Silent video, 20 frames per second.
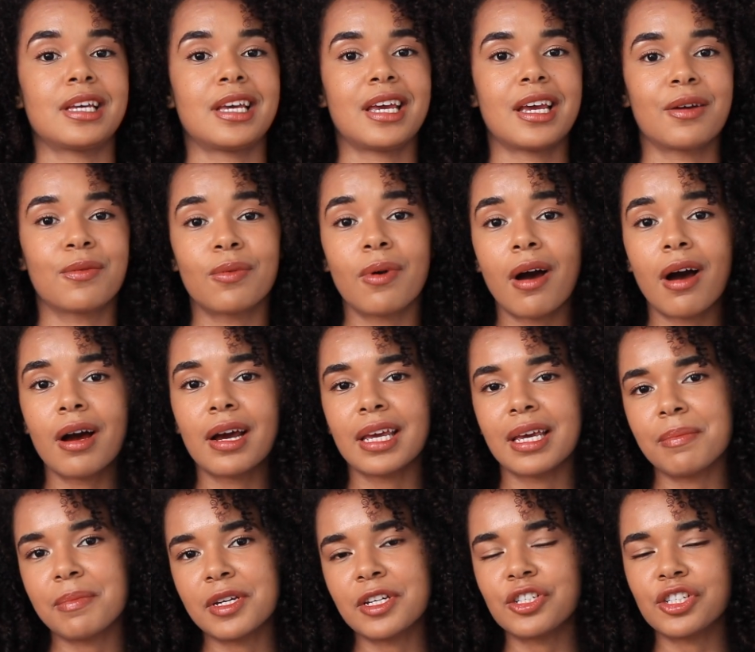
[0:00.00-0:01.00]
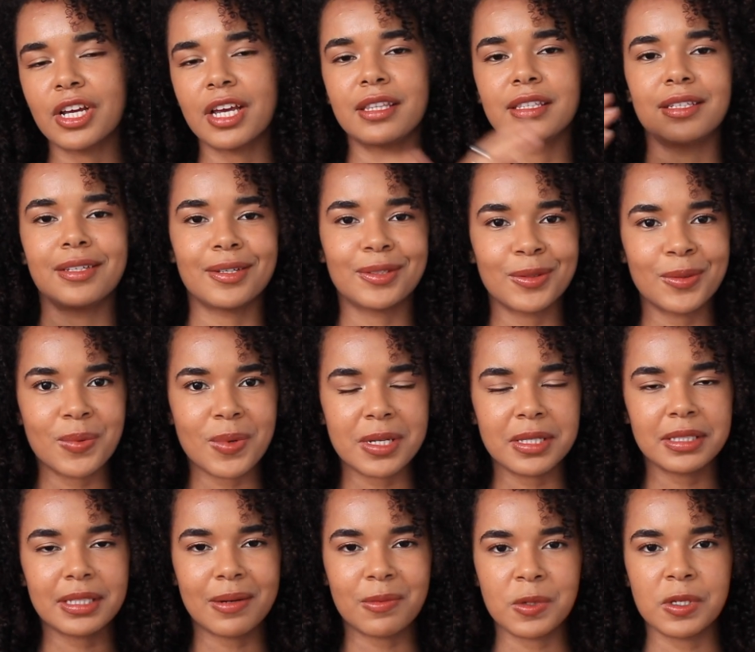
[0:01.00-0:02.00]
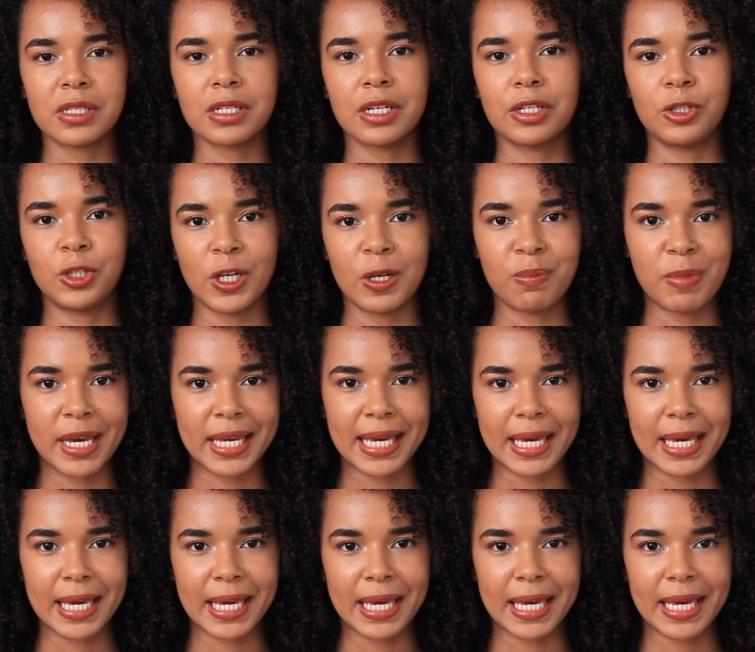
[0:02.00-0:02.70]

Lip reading: a RAW image and the other one that was a JPEG